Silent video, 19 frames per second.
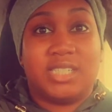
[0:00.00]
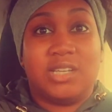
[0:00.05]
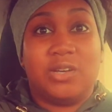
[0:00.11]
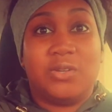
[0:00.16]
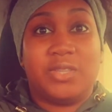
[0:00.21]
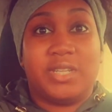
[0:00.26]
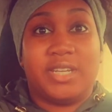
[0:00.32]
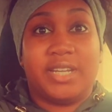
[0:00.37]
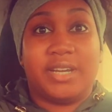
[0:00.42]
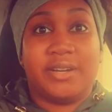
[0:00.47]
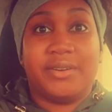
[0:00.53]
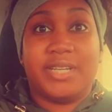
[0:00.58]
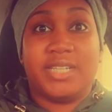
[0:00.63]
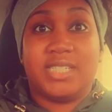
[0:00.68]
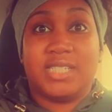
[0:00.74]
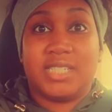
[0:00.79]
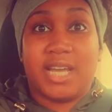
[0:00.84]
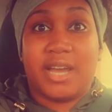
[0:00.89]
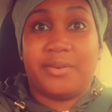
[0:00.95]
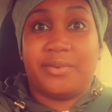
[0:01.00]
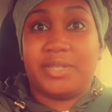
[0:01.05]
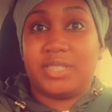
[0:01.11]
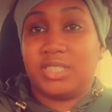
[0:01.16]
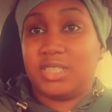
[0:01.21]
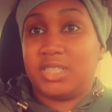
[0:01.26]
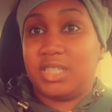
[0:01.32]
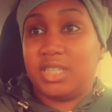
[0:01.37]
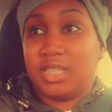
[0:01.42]
So, the decorations I
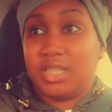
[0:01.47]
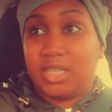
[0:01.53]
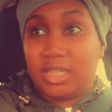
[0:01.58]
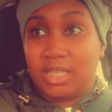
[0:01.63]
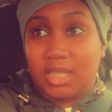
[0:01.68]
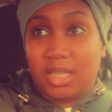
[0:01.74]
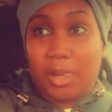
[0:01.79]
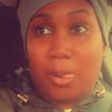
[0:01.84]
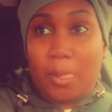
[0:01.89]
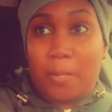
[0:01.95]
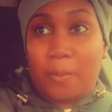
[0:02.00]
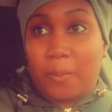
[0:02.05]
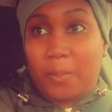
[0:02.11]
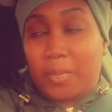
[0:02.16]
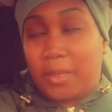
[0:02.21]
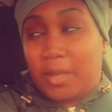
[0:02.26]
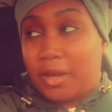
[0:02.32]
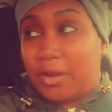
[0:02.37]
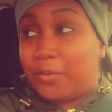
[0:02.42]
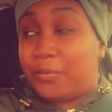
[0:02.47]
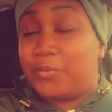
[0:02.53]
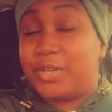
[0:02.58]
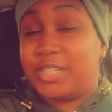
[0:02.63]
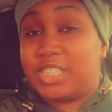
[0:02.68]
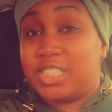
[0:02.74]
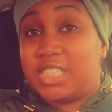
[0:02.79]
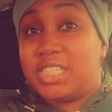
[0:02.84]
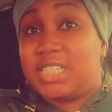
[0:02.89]
originally
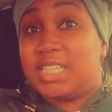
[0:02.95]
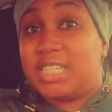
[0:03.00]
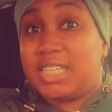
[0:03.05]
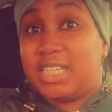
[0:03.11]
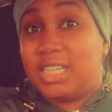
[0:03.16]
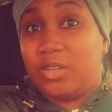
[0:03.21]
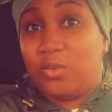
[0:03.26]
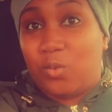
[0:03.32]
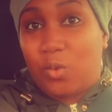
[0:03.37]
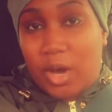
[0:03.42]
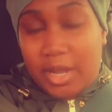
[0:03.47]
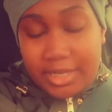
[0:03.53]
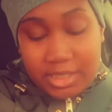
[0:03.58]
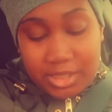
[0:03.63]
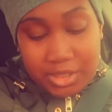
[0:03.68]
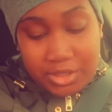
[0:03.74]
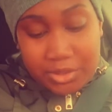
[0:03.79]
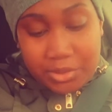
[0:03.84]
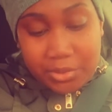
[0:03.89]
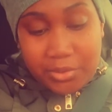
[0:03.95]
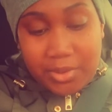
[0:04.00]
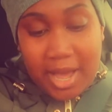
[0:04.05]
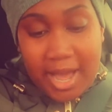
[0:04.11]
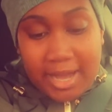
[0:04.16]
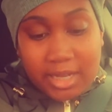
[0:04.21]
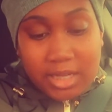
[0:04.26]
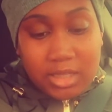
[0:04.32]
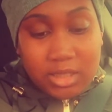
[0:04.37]
wanted to do,
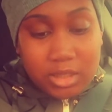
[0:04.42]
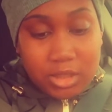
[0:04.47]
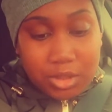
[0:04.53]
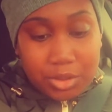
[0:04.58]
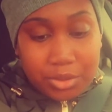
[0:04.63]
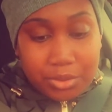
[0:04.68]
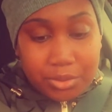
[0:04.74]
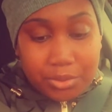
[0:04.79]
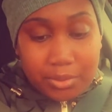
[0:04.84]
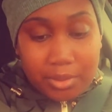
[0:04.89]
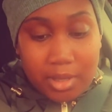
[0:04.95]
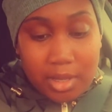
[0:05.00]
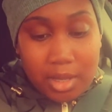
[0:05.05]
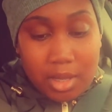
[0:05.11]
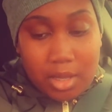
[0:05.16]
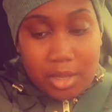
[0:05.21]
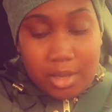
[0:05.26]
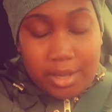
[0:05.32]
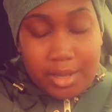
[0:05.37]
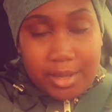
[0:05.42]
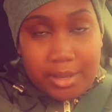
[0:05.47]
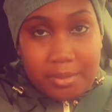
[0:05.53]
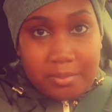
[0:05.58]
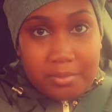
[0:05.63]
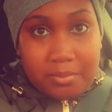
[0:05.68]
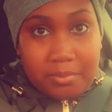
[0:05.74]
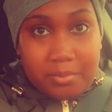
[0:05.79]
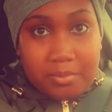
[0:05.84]
I couldn't do
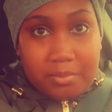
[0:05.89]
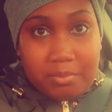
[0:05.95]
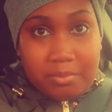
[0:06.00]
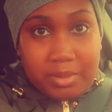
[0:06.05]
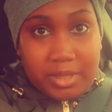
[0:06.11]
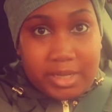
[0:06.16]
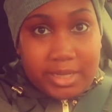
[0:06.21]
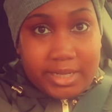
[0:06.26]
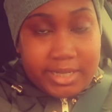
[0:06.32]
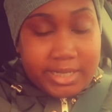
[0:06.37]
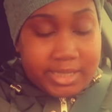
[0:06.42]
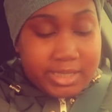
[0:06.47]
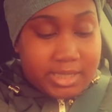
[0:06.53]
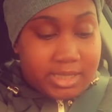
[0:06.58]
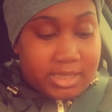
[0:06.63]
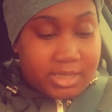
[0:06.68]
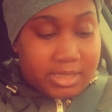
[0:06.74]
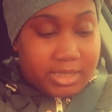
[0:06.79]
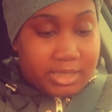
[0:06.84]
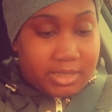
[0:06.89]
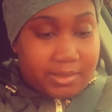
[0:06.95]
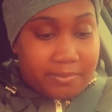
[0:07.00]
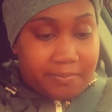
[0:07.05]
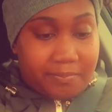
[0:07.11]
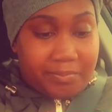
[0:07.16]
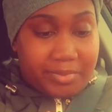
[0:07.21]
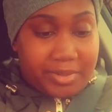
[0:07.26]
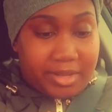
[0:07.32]
because
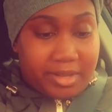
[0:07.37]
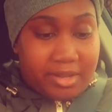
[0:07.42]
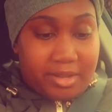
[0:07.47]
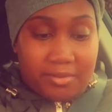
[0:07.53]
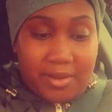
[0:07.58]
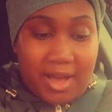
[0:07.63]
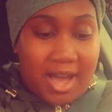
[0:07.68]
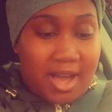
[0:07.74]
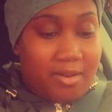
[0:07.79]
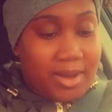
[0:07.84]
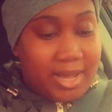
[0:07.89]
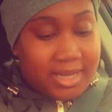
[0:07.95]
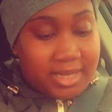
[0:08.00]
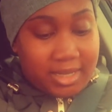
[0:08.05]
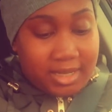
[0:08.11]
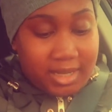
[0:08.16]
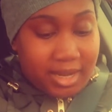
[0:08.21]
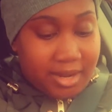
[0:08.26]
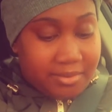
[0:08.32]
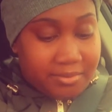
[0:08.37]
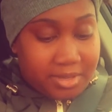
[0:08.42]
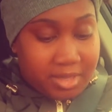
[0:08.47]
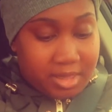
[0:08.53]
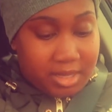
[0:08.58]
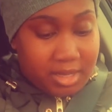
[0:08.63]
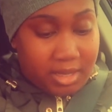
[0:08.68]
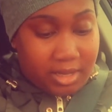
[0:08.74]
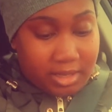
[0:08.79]
of how I did
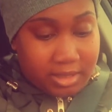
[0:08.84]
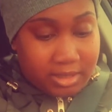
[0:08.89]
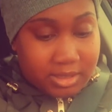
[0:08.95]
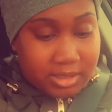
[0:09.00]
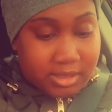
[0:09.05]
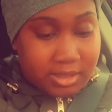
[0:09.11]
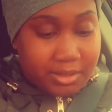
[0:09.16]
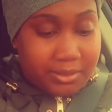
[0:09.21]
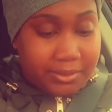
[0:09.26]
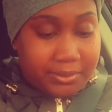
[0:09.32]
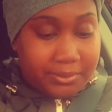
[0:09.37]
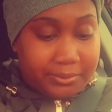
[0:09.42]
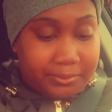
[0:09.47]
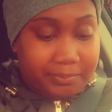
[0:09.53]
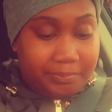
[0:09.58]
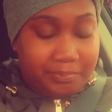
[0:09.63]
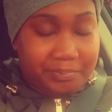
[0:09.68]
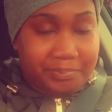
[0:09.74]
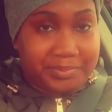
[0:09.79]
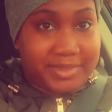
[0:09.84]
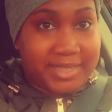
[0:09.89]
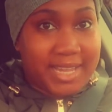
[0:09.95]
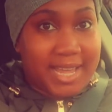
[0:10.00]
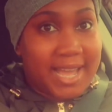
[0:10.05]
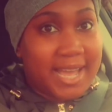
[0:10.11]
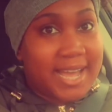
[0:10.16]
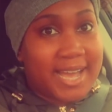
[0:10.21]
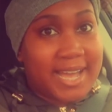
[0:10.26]
everything, so
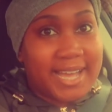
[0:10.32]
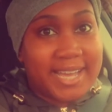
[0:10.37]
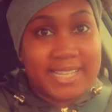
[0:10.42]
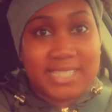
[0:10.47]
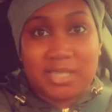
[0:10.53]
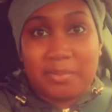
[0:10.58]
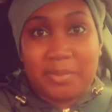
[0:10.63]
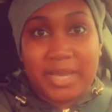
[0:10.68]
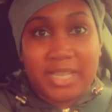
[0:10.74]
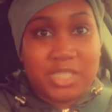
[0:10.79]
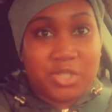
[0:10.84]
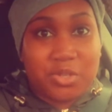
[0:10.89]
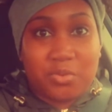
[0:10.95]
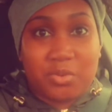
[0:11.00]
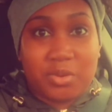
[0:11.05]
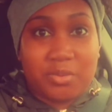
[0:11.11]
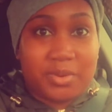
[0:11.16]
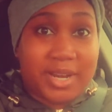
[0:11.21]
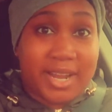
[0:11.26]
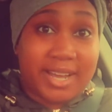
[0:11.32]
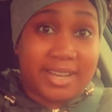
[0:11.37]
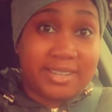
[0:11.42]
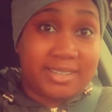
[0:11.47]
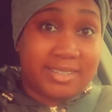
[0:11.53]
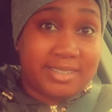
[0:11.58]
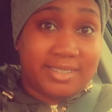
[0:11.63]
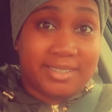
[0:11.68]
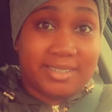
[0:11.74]
I had to make do with what I
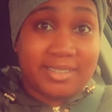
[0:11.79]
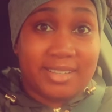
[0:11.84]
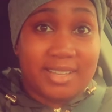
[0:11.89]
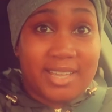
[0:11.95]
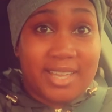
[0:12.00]
could.